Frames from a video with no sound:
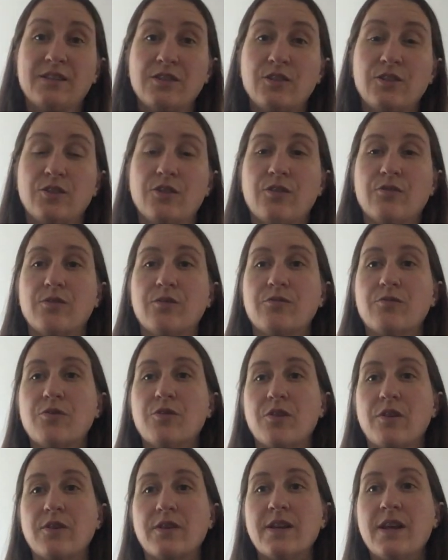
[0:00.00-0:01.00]
your
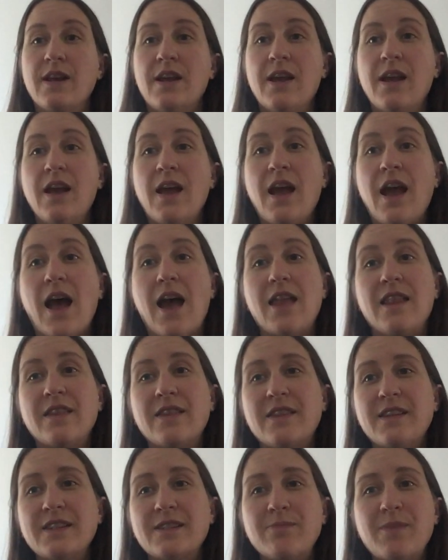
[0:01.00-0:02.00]
reward.
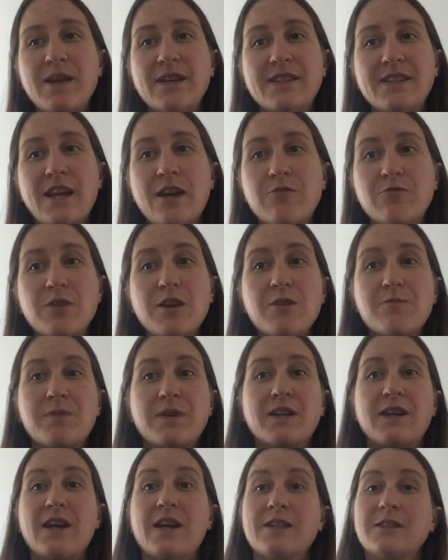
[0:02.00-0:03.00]
And this may sound weird
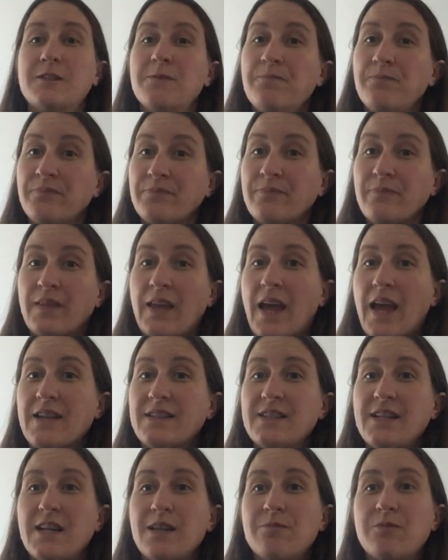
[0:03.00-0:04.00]
because
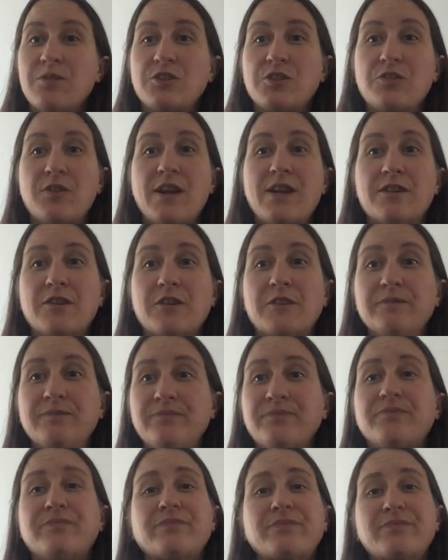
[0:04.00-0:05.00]
as an animal trainer,
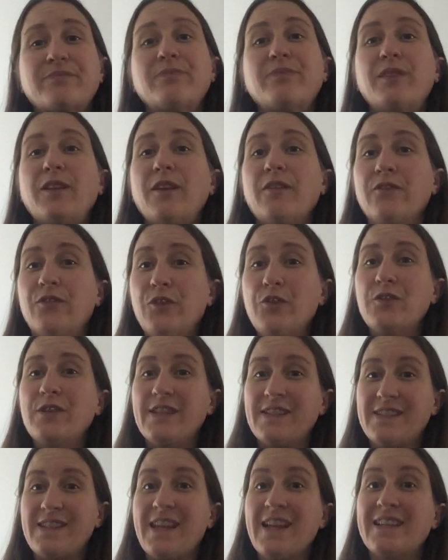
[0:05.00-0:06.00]
food
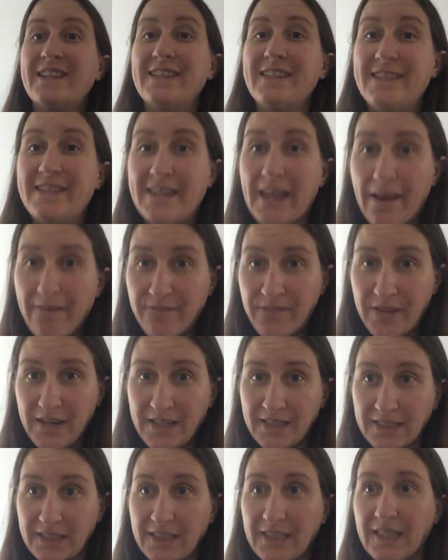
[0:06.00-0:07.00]
is
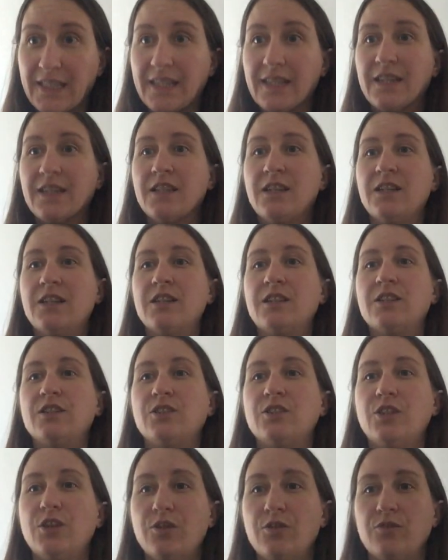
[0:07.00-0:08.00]
definitely
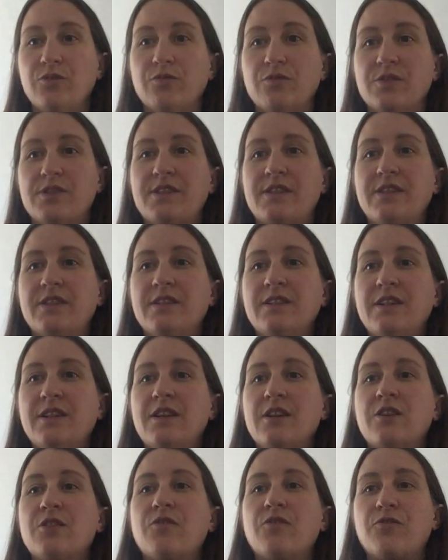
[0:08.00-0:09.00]
used
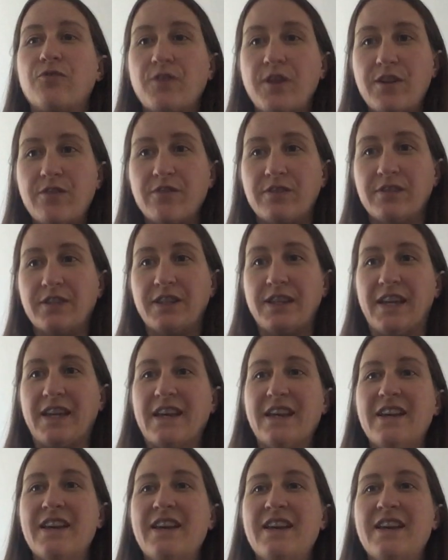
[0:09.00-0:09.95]
frequently